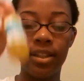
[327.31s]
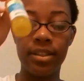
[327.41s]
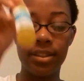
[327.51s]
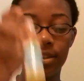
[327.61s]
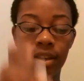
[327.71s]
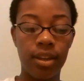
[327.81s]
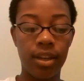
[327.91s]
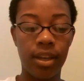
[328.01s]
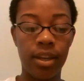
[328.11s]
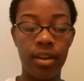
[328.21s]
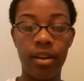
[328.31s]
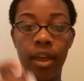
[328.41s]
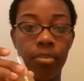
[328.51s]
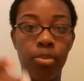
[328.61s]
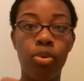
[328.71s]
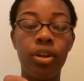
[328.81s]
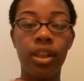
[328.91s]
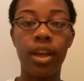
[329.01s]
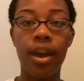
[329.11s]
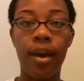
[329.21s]
then stuck it in like
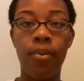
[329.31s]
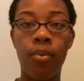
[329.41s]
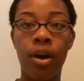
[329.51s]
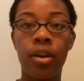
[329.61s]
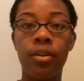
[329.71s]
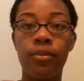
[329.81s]
boiling hot water